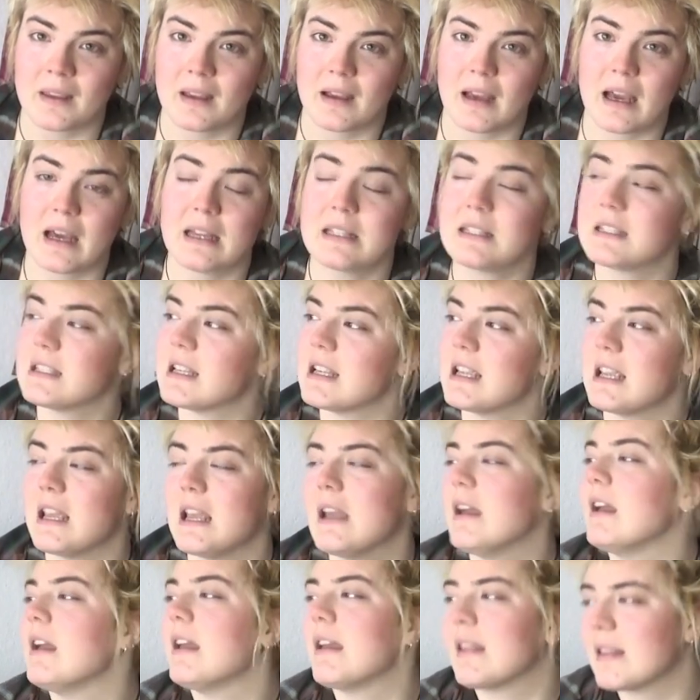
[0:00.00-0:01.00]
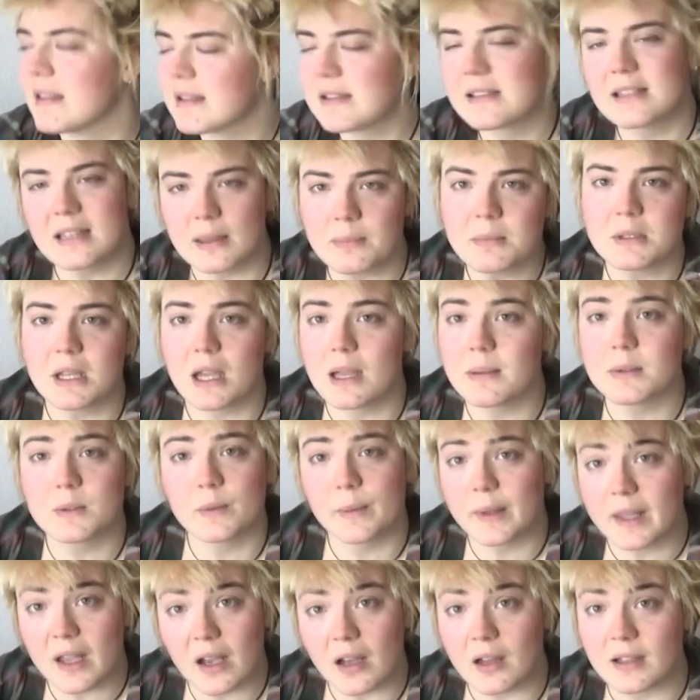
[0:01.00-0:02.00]
And sometimes
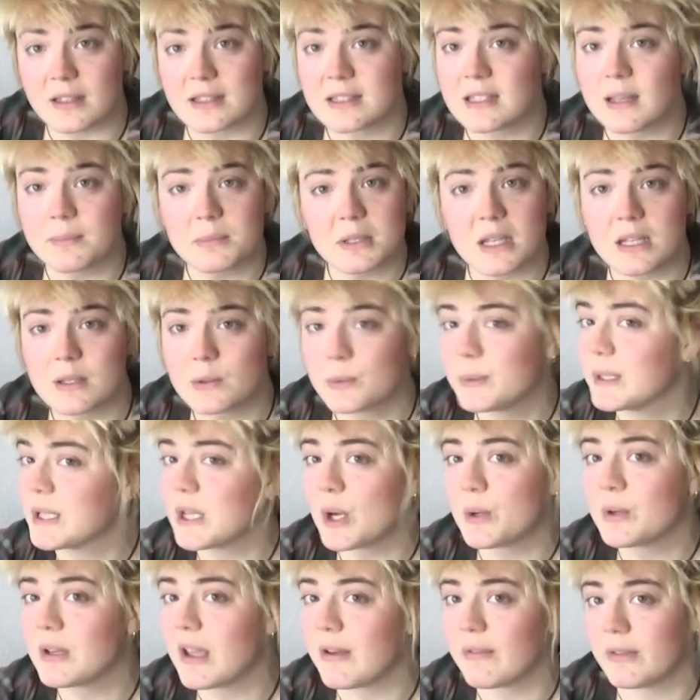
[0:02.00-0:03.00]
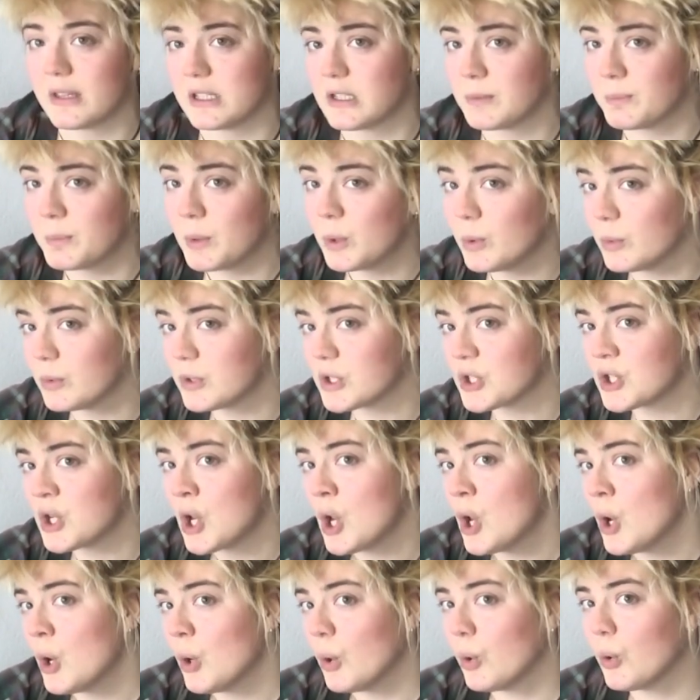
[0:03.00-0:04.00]
we can't. Sometimes we don't have the spoons
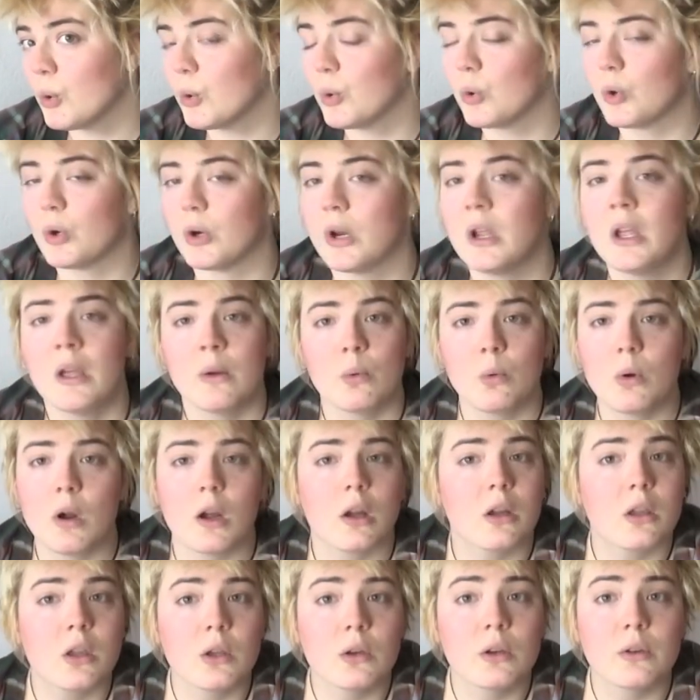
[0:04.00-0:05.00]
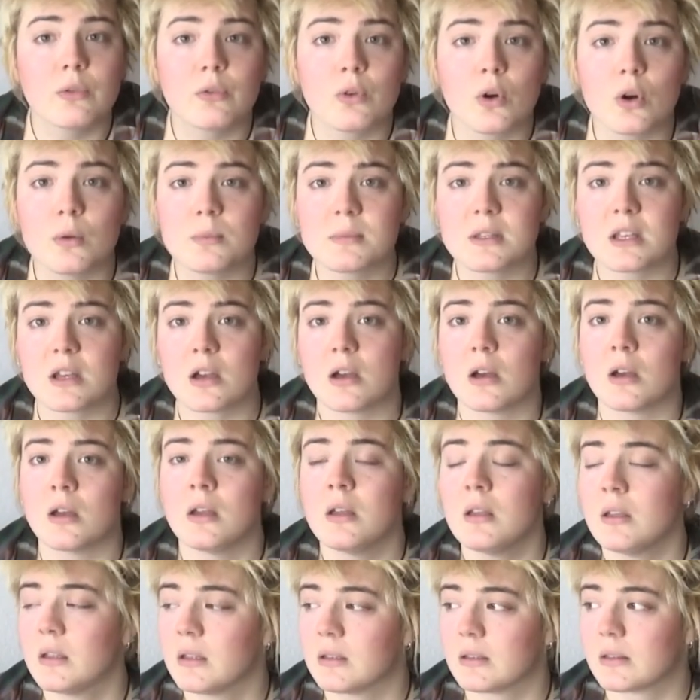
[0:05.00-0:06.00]
or work uniforms are,
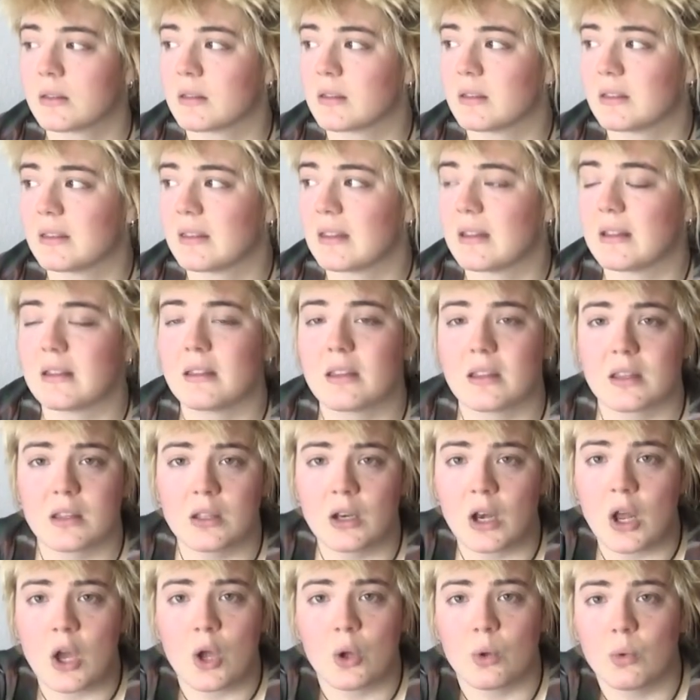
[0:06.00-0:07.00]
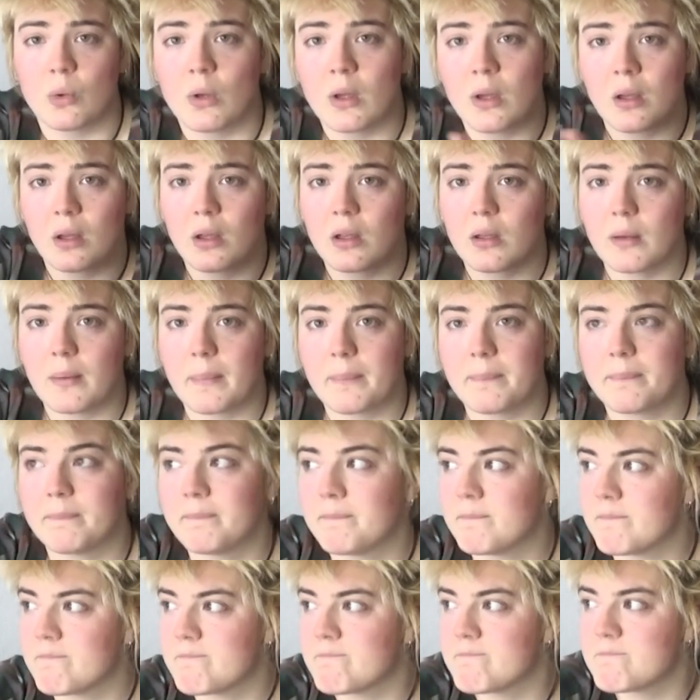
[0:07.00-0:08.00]
you know,
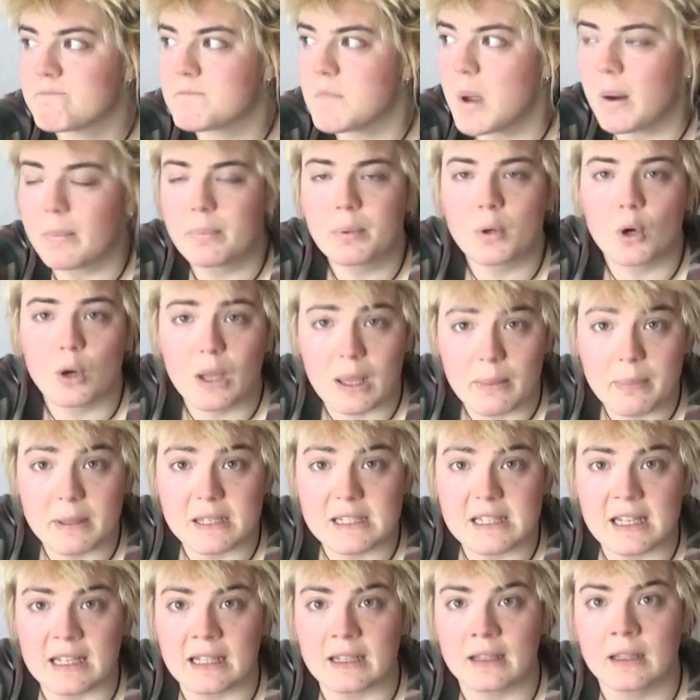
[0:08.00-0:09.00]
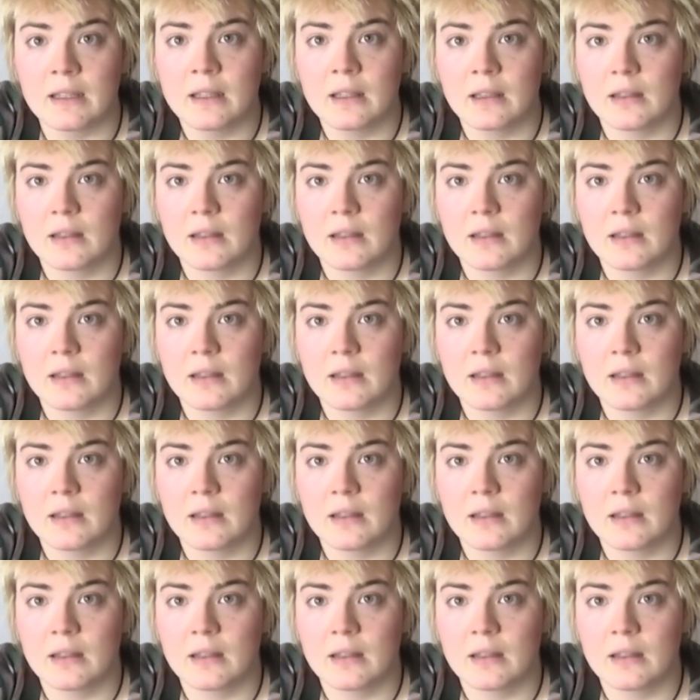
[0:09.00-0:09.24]
prohibiting